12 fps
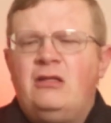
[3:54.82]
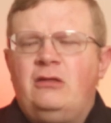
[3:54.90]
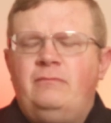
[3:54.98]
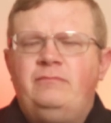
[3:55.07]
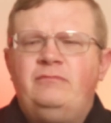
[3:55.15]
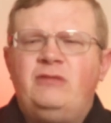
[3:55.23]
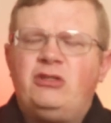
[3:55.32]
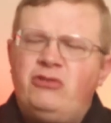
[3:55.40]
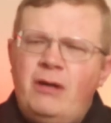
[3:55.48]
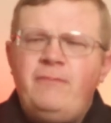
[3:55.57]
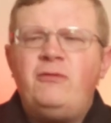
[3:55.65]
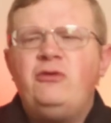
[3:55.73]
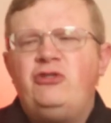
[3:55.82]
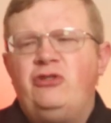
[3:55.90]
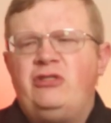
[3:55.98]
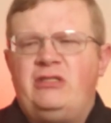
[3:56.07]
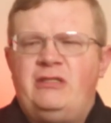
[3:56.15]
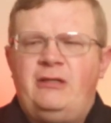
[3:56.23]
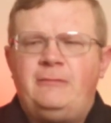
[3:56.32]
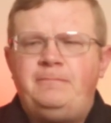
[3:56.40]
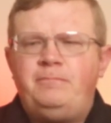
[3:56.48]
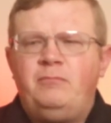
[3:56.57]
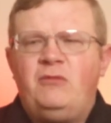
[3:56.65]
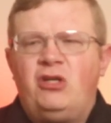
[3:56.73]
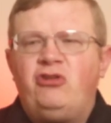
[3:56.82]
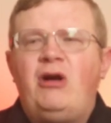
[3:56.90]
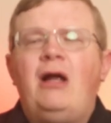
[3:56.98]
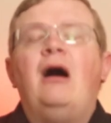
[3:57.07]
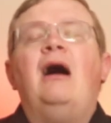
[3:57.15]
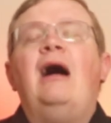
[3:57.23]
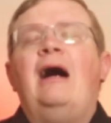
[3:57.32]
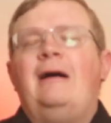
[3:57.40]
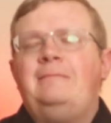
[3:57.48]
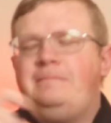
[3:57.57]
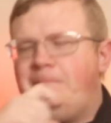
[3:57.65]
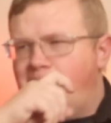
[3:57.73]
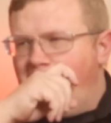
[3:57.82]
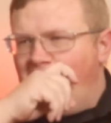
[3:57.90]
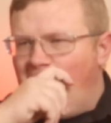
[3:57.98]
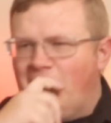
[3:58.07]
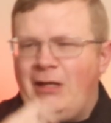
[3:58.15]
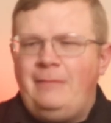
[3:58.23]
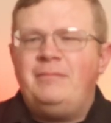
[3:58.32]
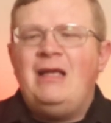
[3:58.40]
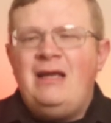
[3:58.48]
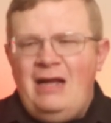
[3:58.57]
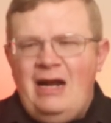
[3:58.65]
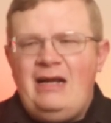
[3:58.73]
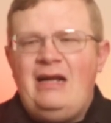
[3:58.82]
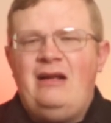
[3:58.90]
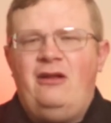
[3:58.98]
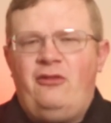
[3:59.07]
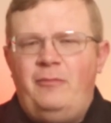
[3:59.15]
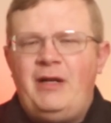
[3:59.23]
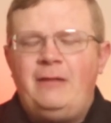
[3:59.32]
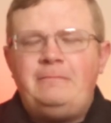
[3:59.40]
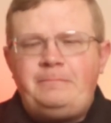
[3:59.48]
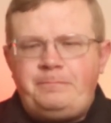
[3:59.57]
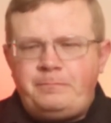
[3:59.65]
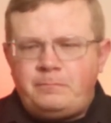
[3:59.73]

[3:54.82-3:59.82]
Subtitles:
The grapefruit juice is there. Okay. It needed another minute.